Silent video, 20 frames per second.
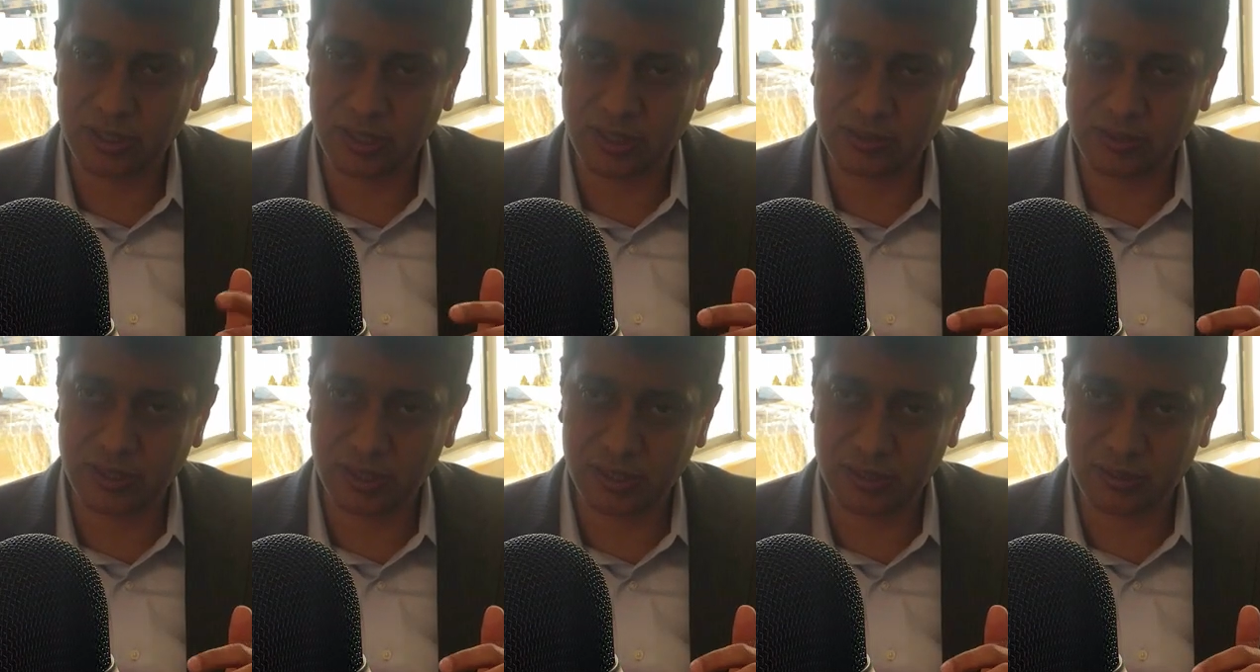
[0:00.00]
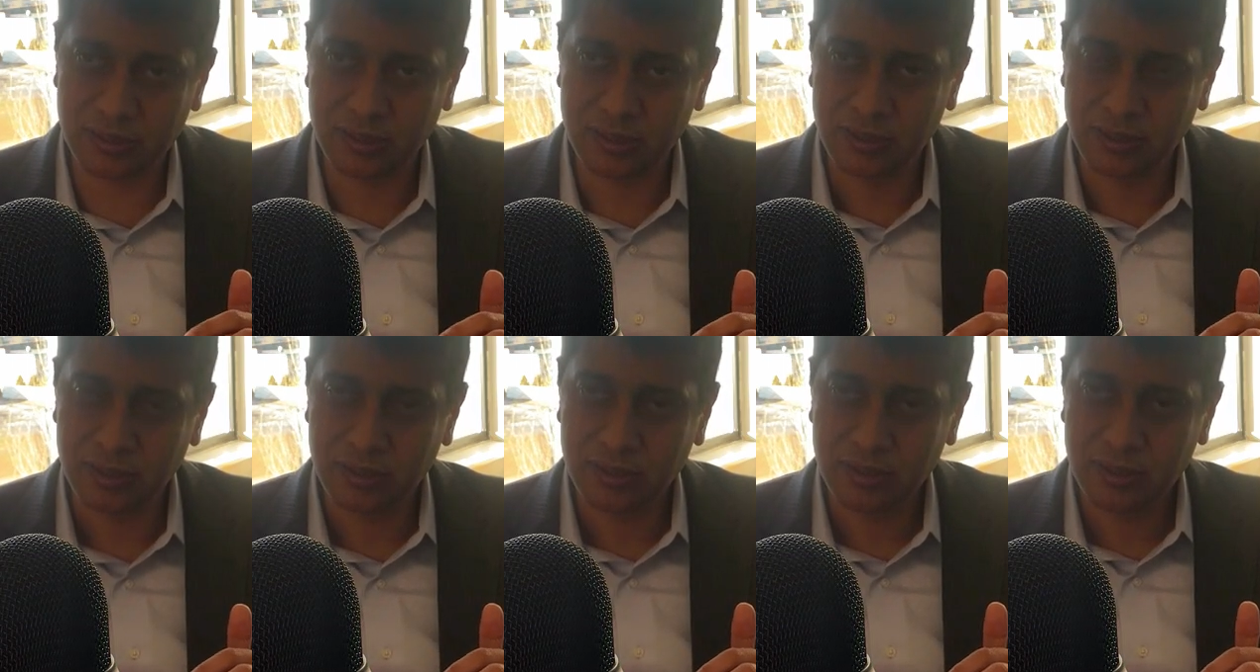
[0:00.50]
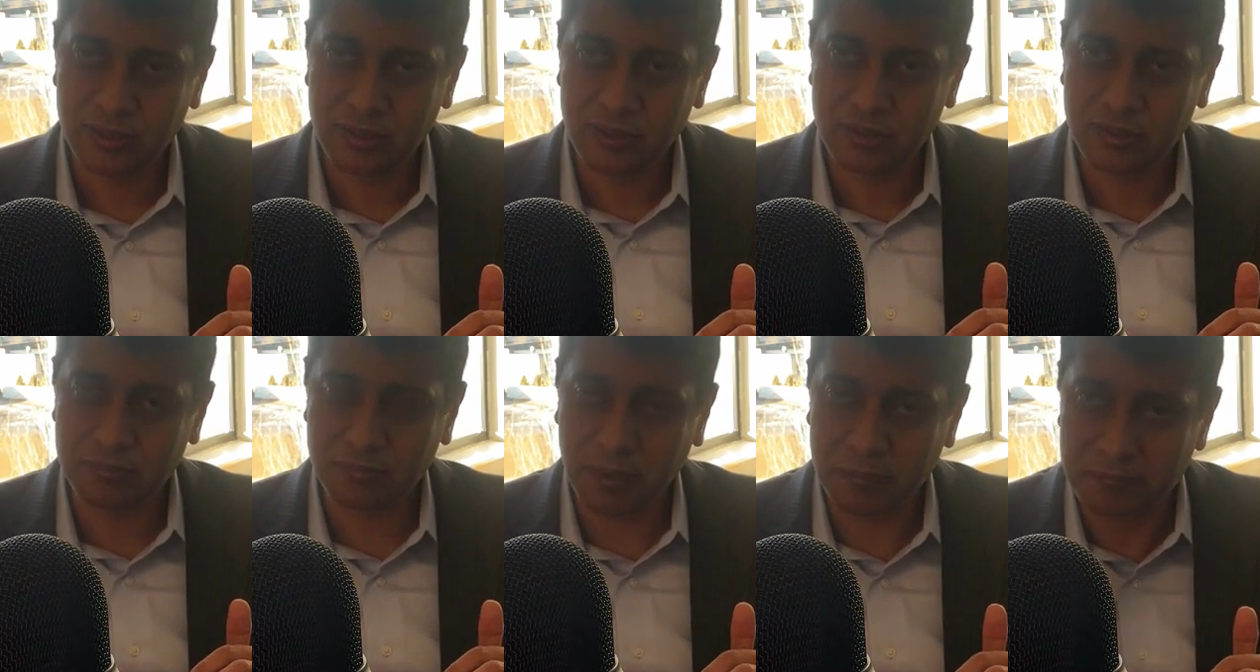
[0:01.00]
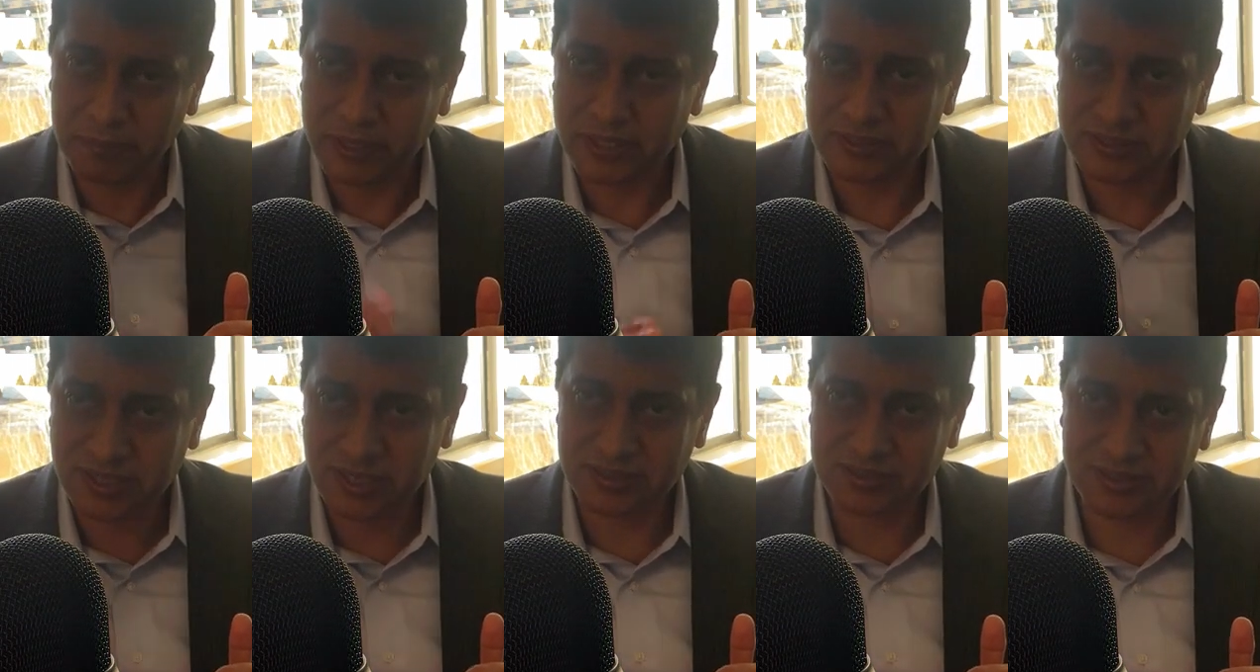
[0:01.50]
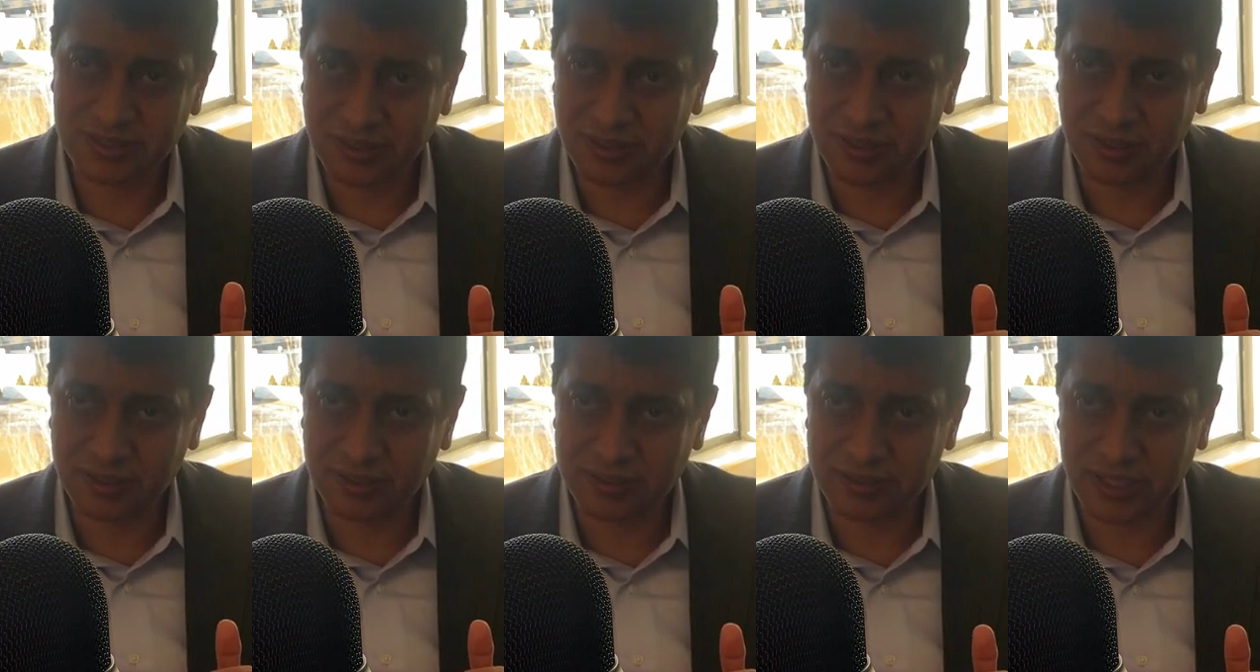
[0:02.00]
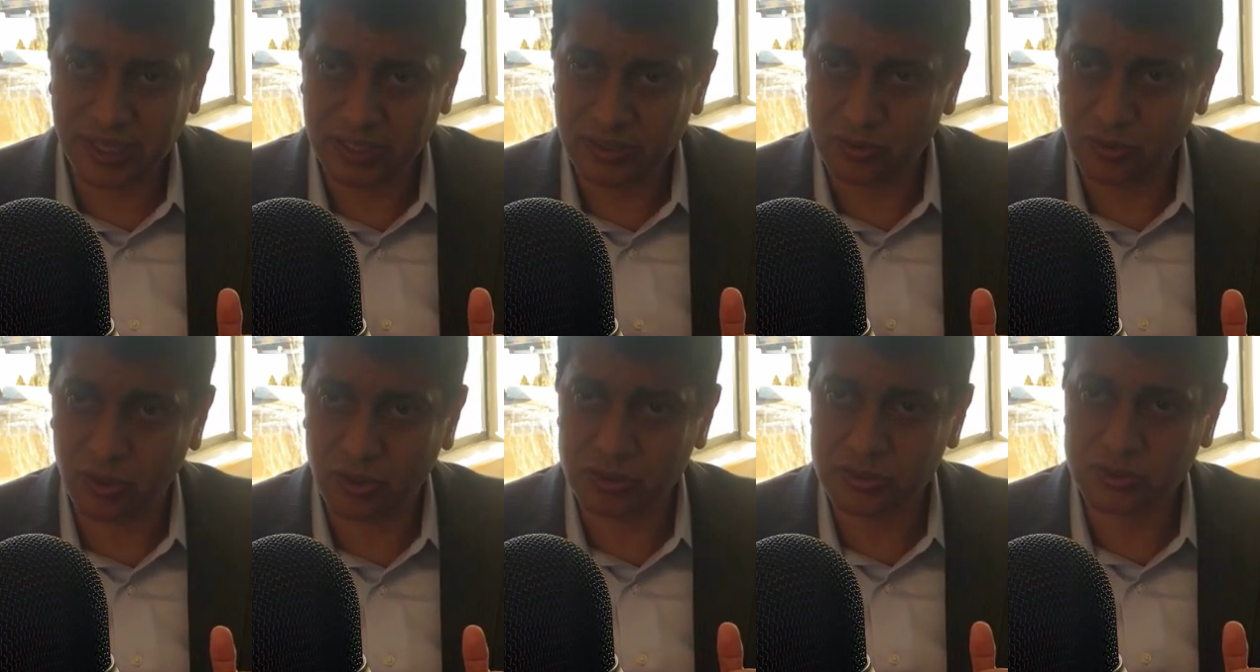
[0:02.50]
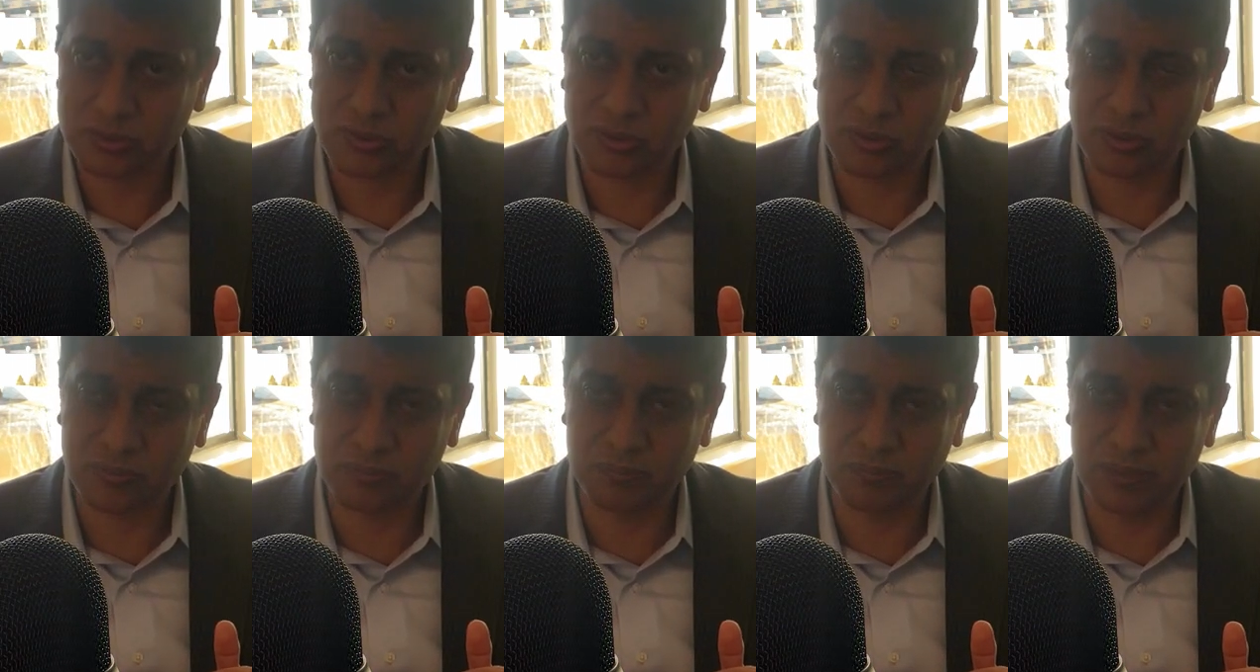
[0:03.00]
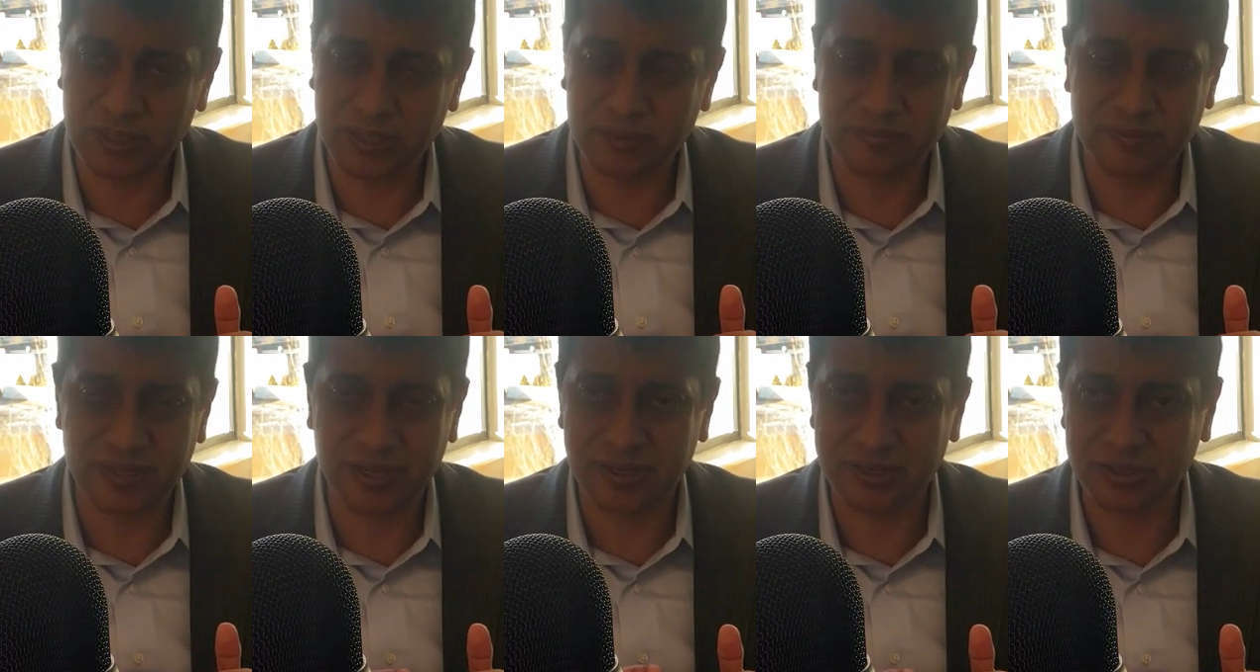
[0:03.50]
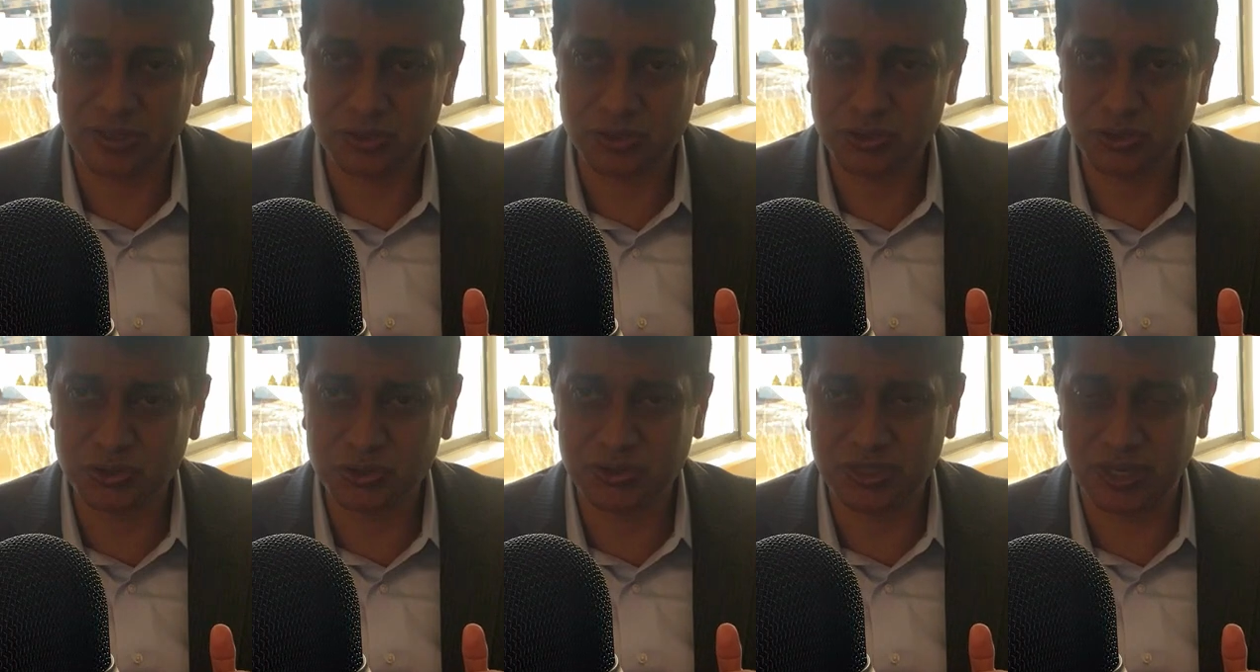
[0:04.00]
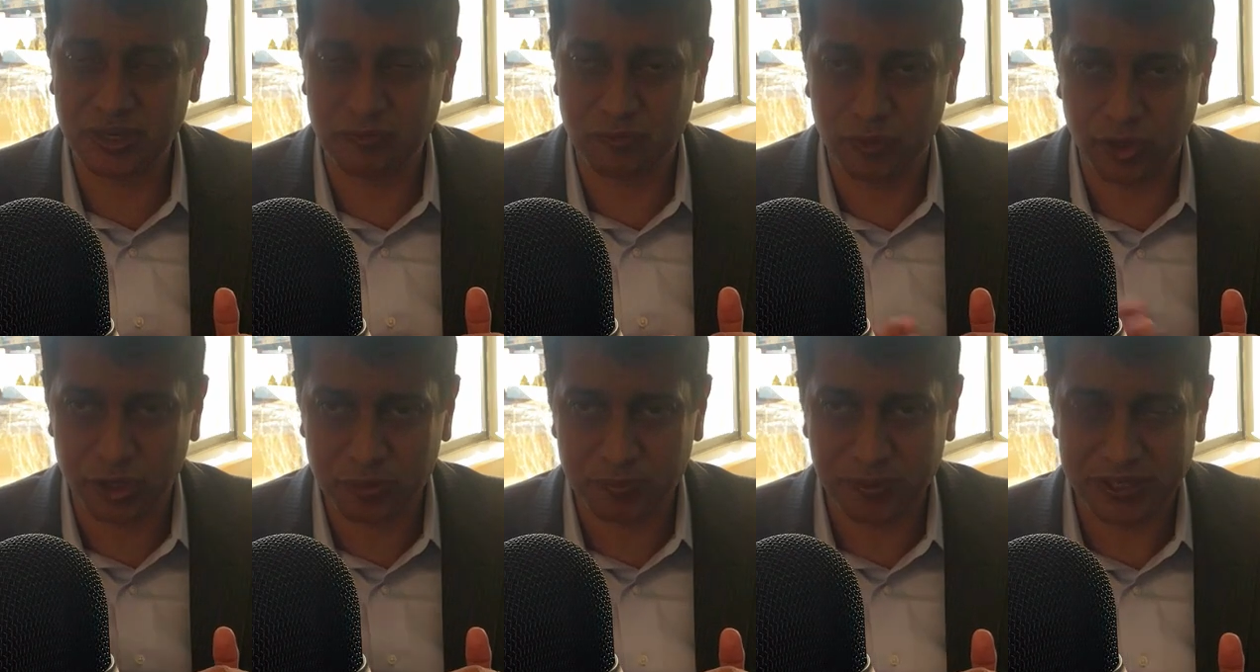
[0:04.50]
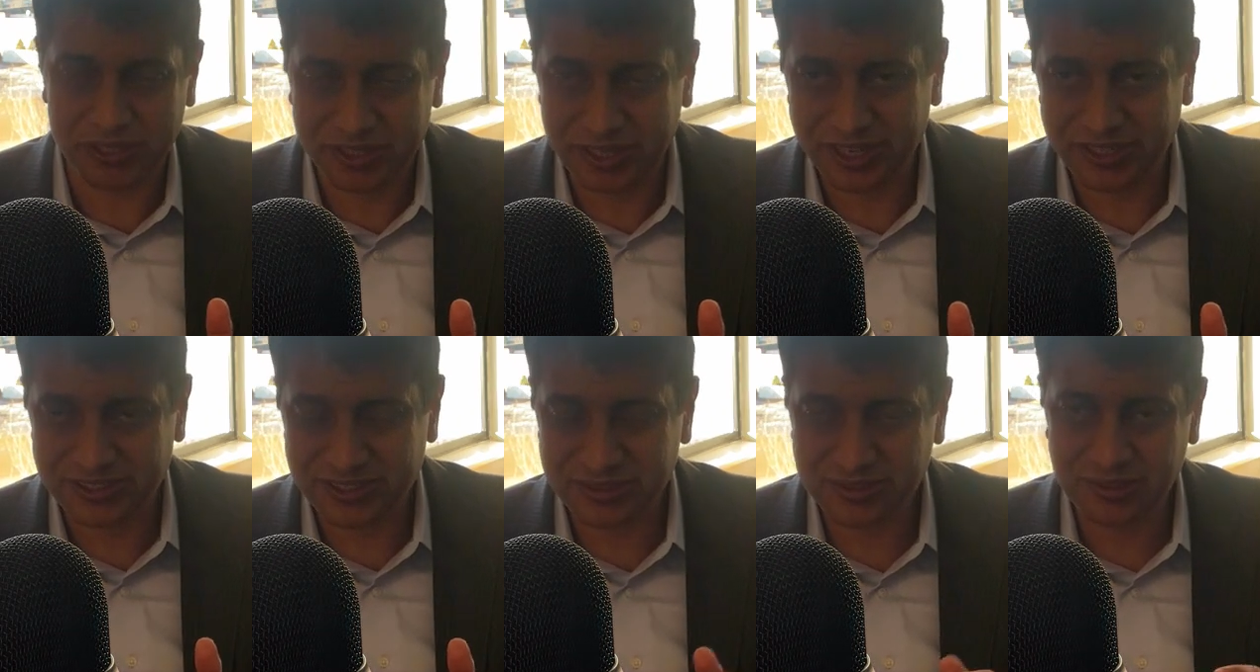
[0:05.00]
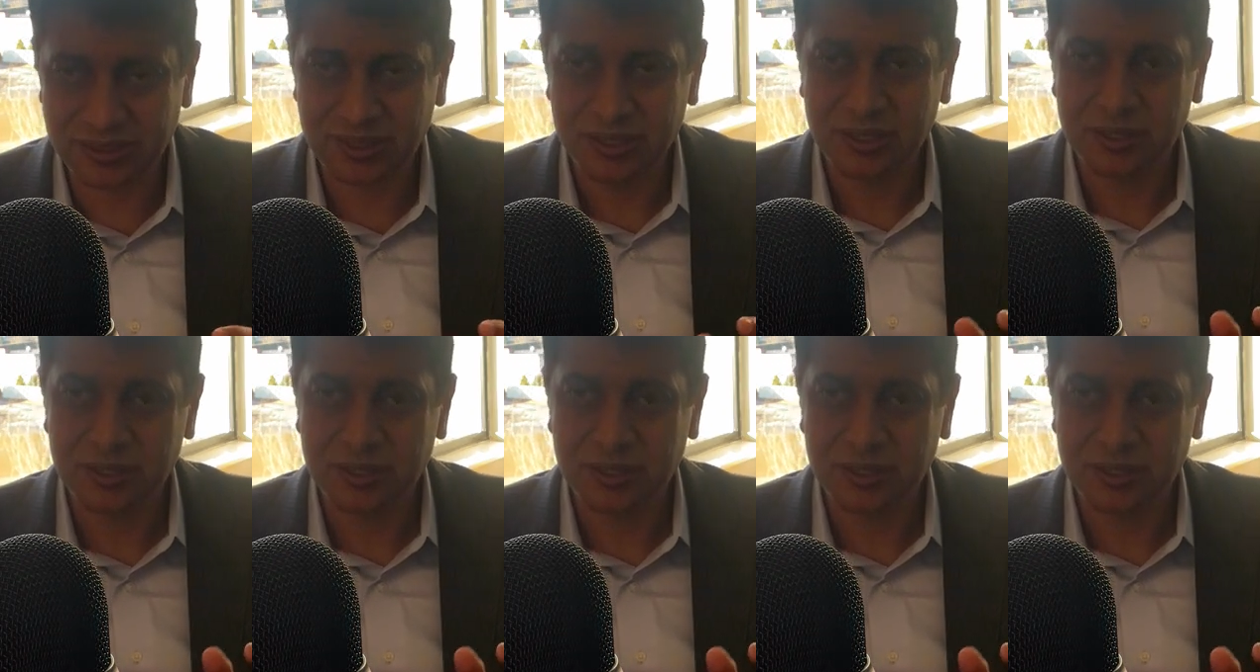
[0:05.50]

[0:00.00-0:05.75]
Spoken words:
And then my biggest lesson learned is, I also believe that you should avoid medication.